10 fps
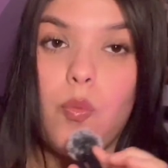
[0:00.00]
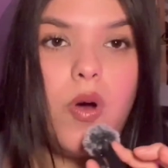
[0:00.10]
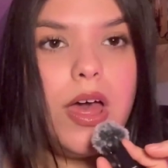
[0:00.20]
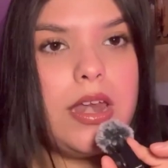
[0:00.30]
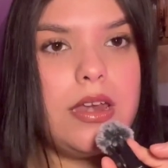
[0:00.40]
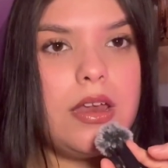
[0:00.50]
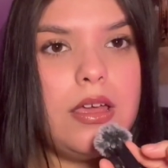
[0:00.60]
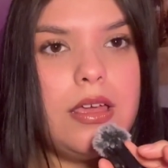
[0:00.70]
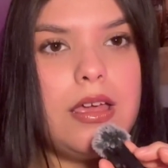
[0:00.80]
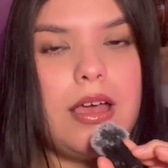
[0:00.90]
one
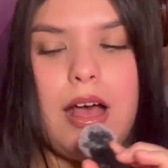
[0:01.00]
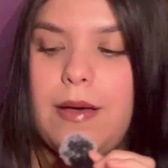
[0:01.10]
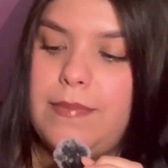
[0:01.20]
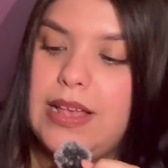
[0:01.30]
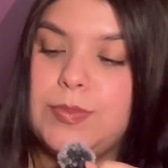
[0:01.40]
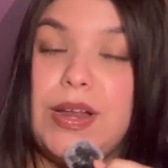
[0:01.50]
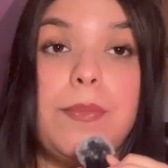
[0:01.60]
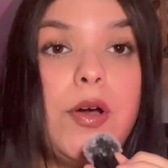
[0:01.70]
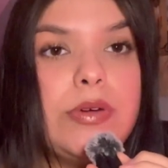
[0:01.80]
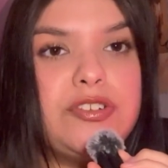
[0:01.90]
has been
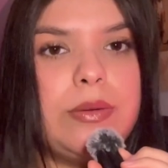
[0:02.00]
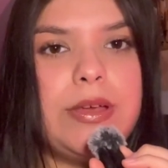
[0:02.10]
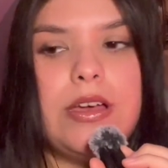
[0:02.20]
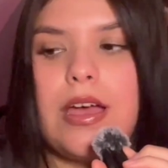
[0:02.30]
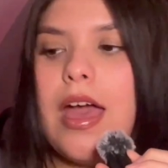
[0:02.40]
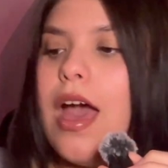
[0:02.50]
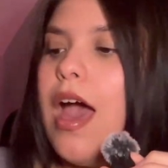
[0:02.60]
a poetry book.